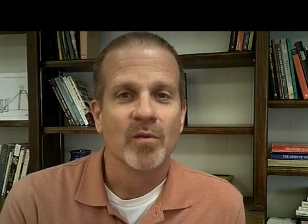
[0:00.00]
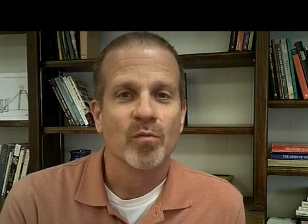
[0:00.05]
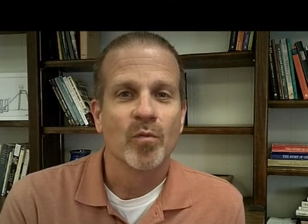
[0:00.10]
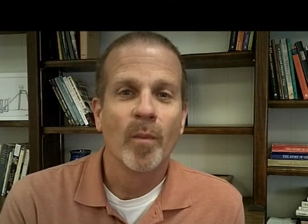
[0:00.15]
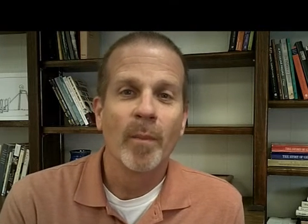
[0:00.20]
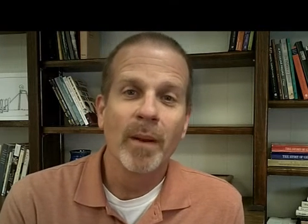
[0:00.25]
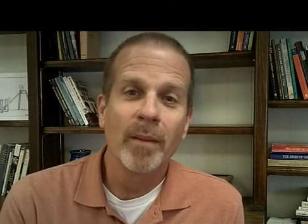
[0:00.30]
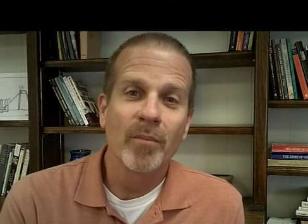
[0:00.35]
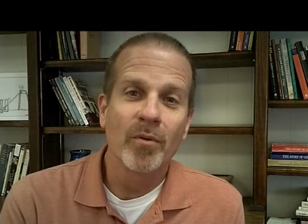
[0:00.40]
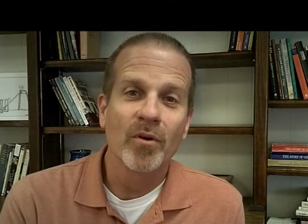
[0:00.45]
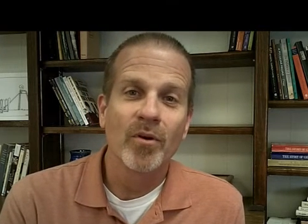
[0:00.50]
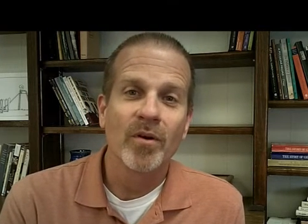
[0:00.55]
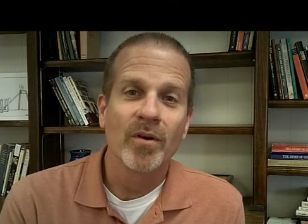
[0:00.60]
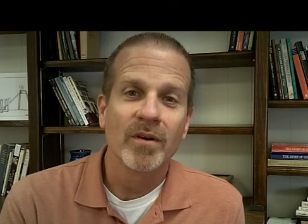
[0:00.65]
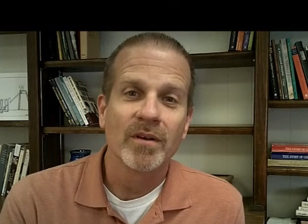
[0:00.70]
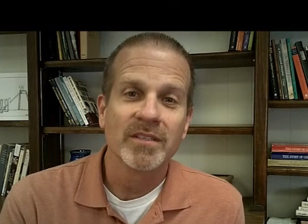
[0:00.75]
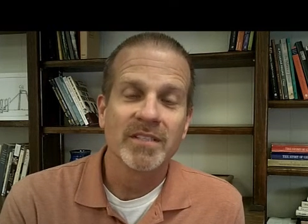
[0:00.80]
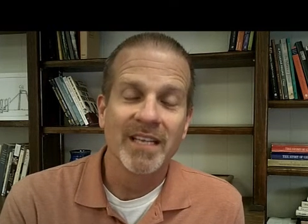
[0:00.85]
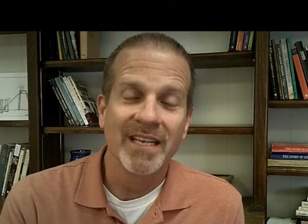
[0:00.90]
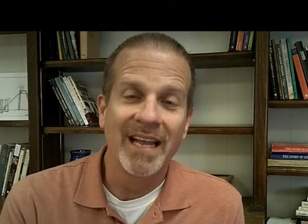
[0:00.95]
remember
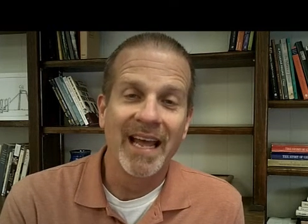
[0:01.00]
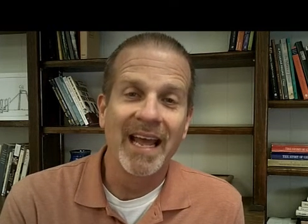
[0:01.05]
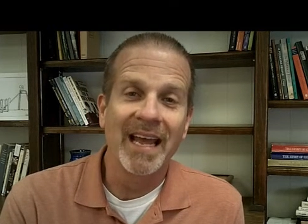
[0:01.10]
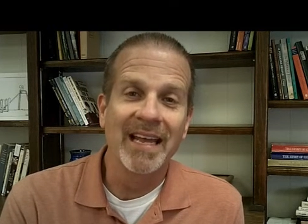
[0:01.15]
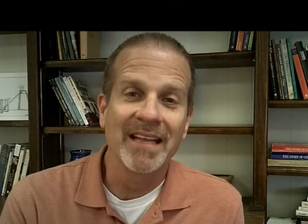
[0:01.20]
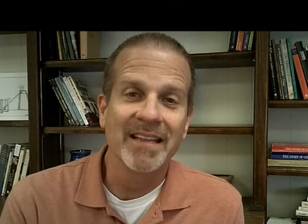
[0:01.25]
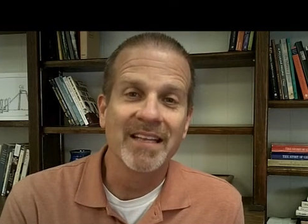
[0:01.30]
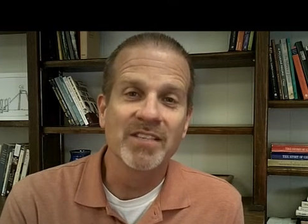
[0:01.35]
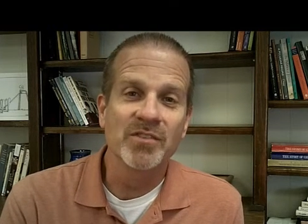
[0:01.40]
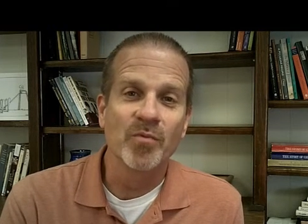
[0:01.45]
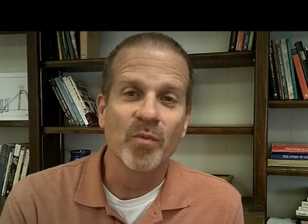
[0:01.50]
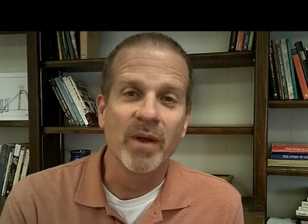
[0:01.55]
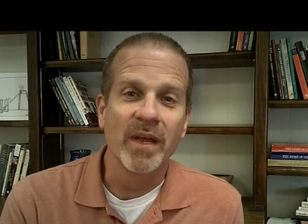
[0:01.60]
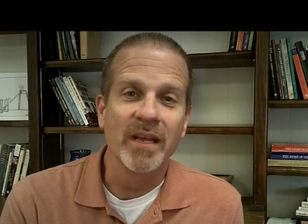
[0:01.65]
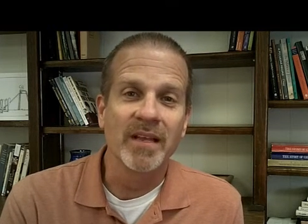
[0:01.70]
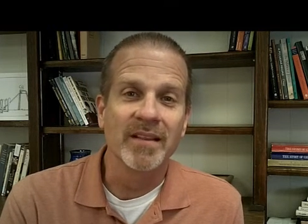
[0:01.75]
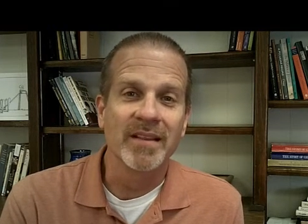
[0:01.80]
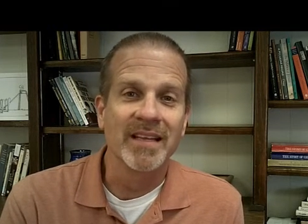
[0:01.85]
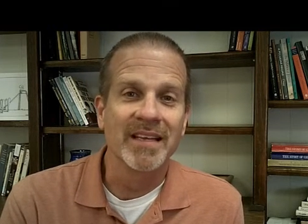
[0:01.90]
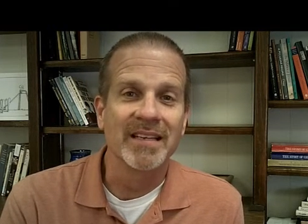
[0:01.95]
today and this
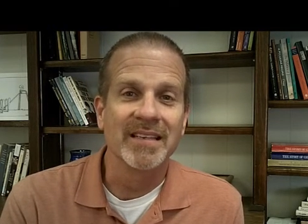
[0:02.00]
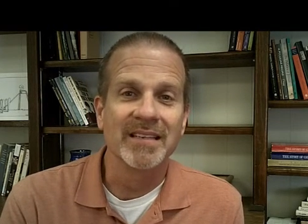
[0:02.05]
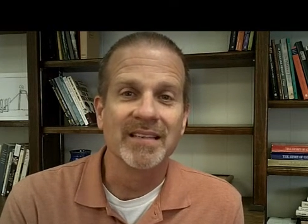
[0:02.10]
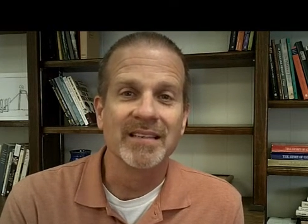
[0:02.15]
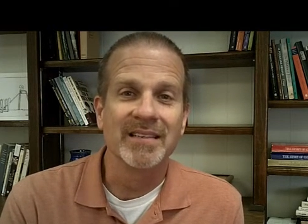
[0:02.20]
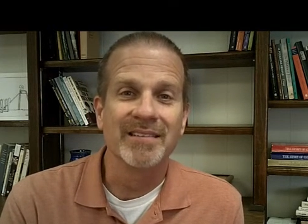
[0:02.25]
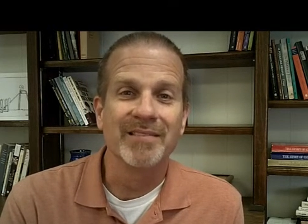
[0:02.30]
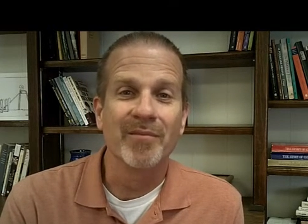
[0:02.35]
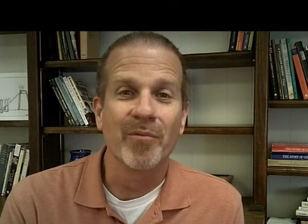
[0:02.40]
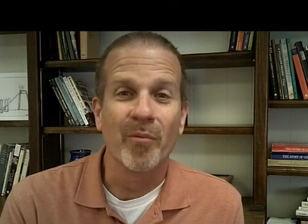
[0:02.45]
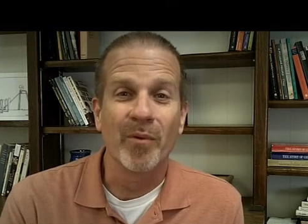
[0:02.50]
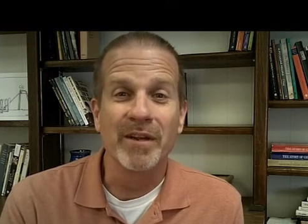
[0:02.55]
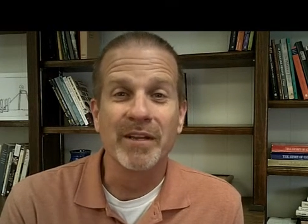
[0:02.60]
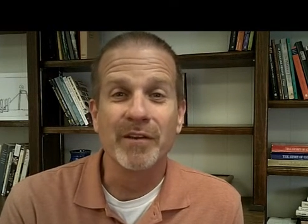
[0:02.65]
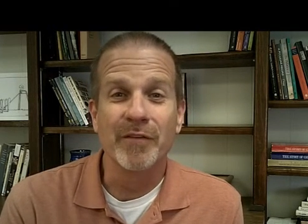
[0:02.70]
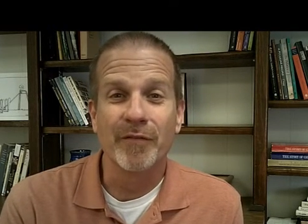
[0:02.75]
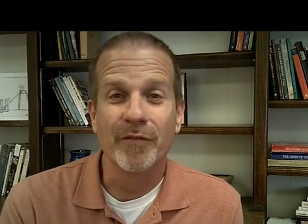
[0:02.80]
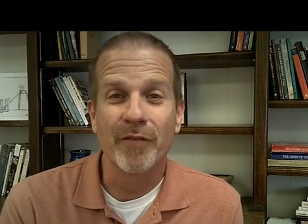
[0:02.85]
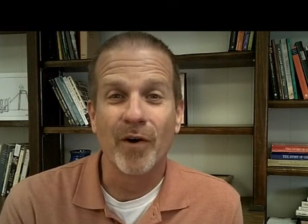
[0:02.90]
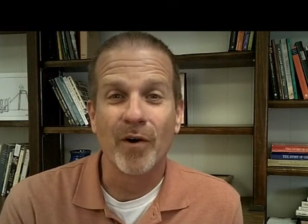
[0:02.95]
week that when
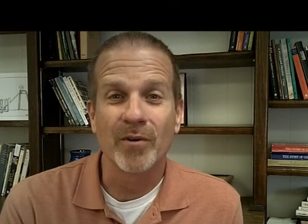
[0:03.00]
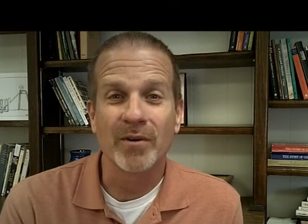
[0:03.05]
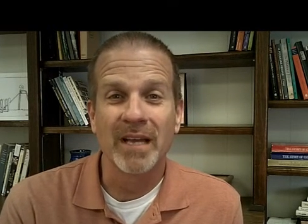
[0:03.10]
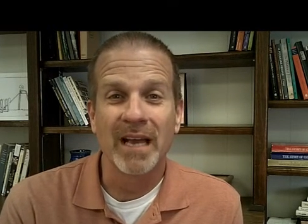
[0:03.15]
you fall